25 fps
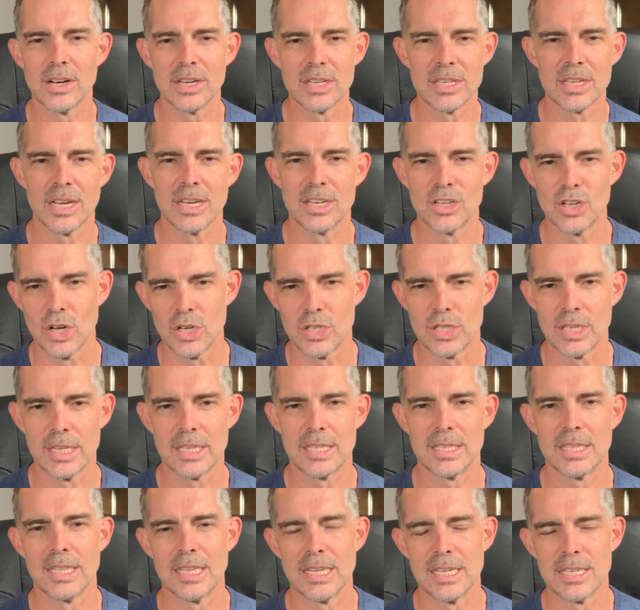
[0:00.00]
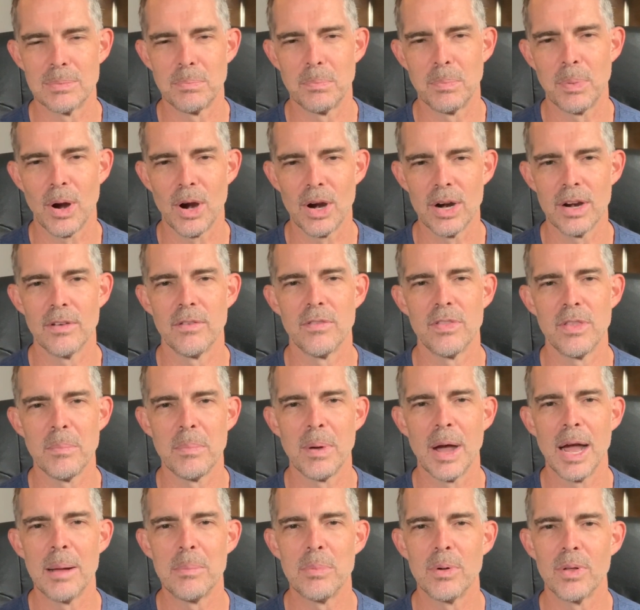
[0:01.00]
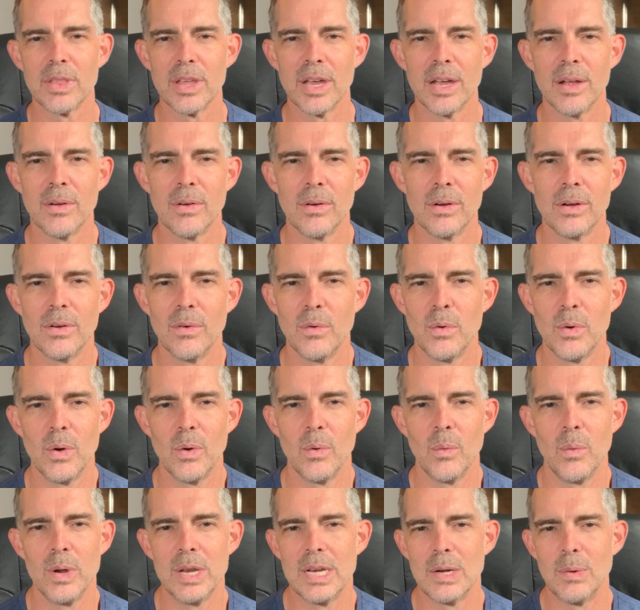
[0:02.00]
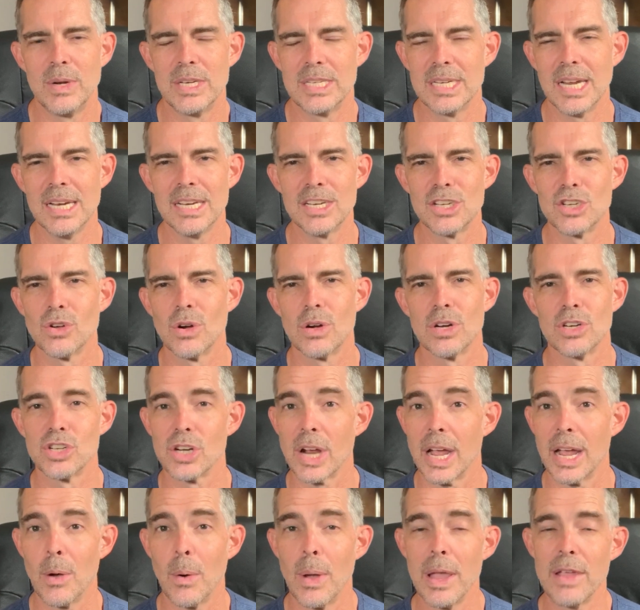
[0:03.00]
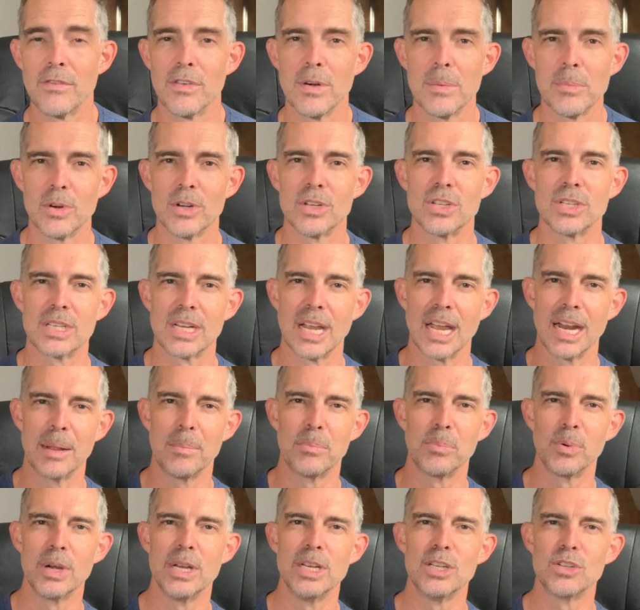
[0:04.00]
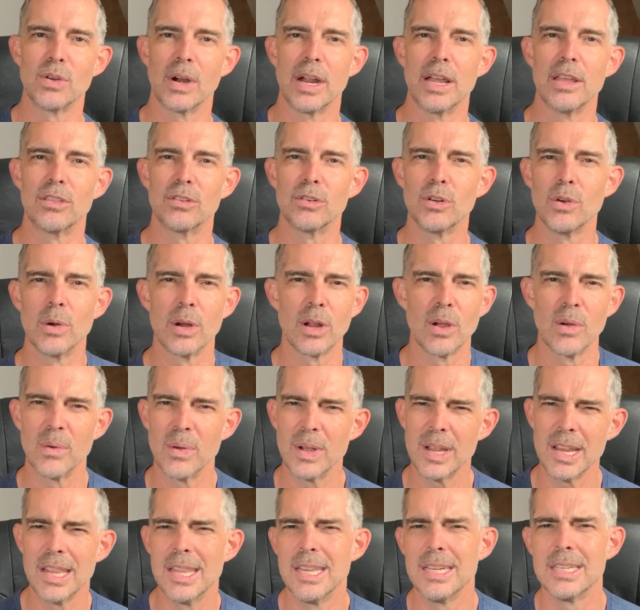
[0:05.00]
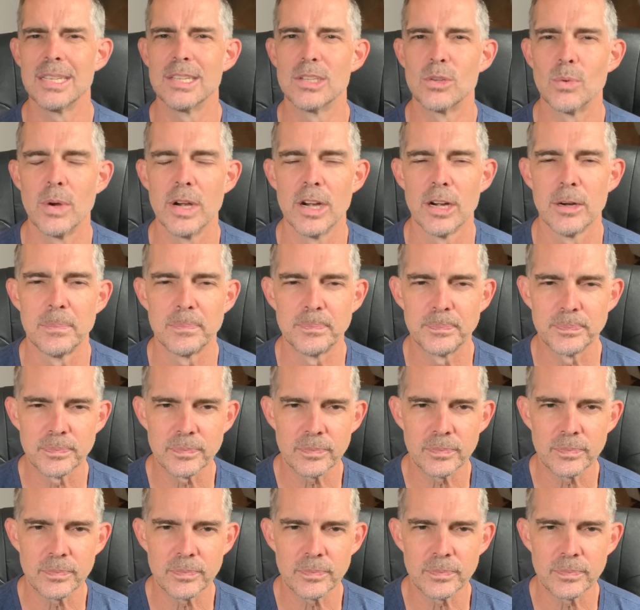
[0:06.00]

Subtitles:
Is just this part of the Bible that we tend to sort of shy away from, or just kind of breeze right through, or go, wait, this is weird.